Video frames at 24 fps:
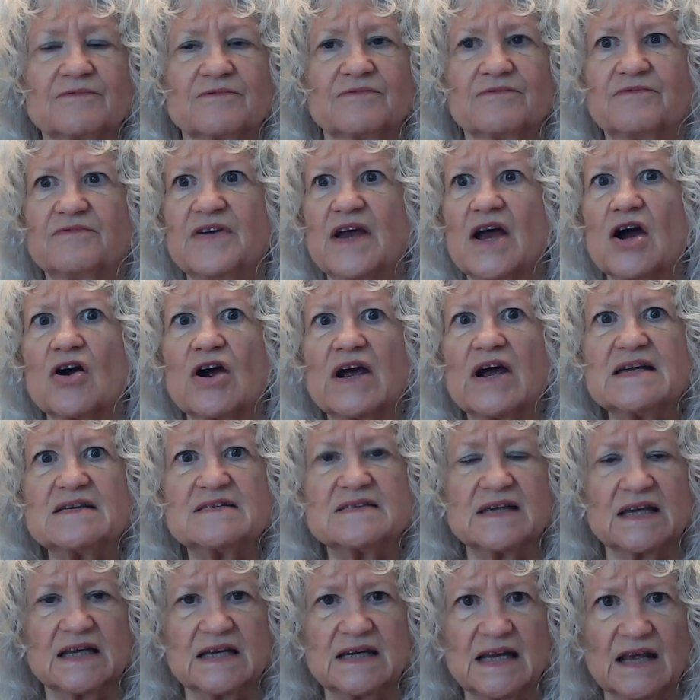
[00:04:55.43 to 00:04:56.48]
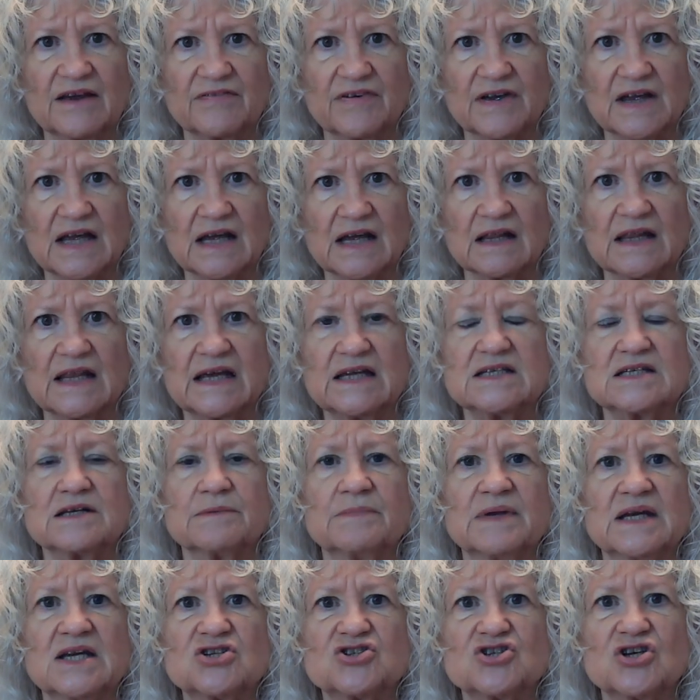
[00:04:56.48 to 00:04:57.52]
very significantly,
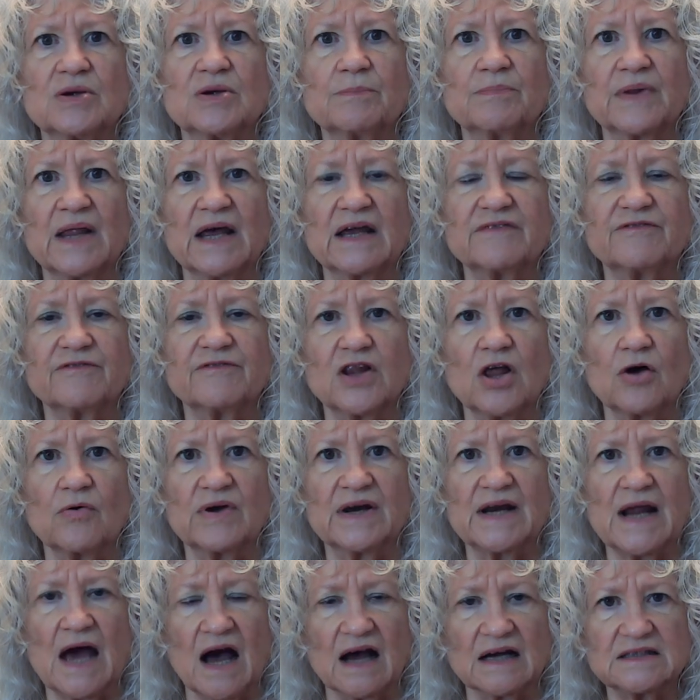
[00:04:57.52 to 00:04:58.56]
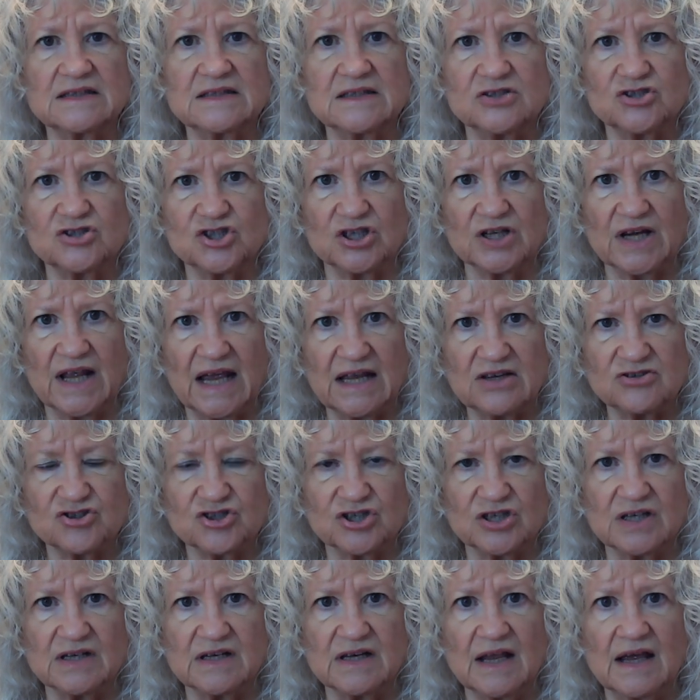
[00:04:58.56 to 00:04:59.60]
diminishing blood flow and
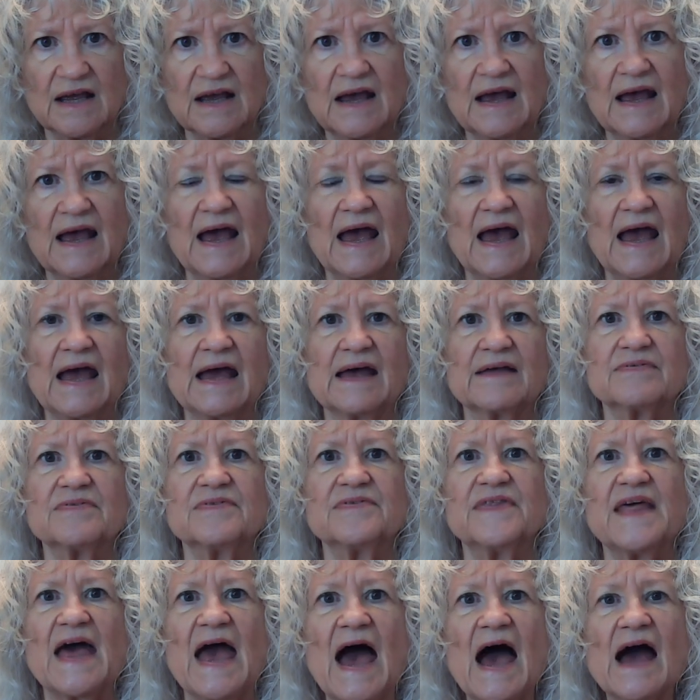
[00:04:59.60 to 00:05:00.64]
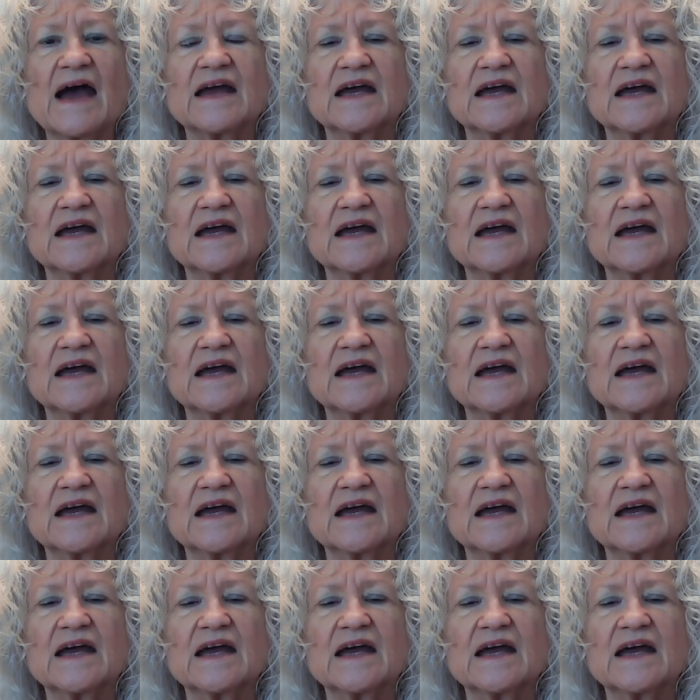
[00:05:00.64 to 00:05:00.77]
oxygenation, and that